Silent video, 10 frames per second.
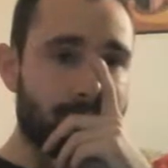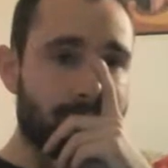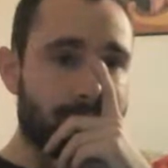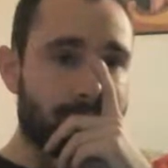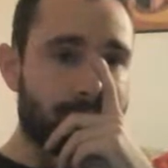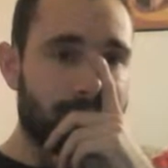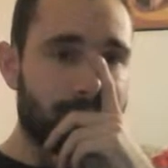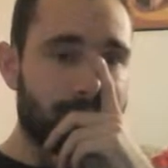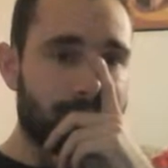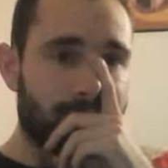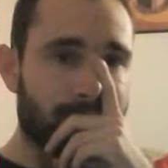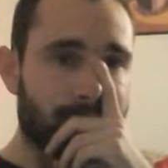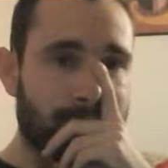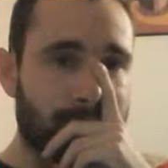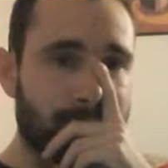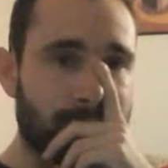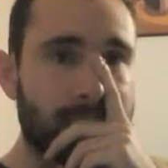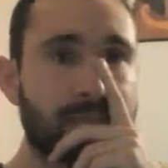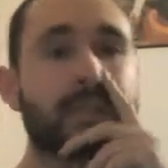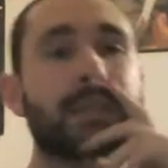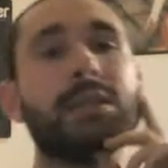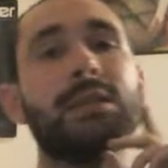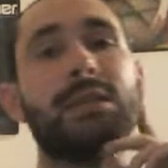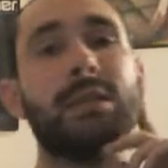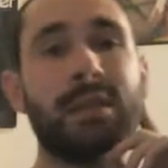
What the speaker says: Nobody speaks.